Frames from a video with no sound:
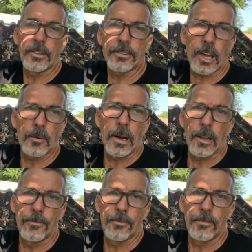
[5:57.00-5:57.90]
it's got
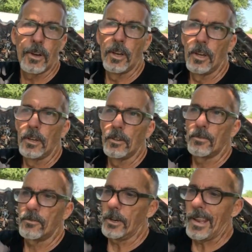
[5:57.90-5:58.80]
about
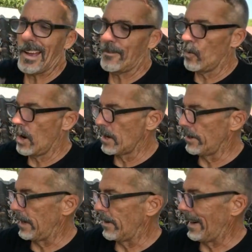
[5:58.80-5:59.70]
1.5 foot of
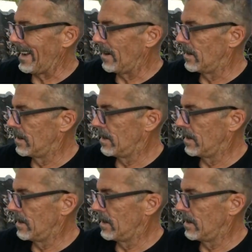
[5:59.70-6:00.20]
water in there right now.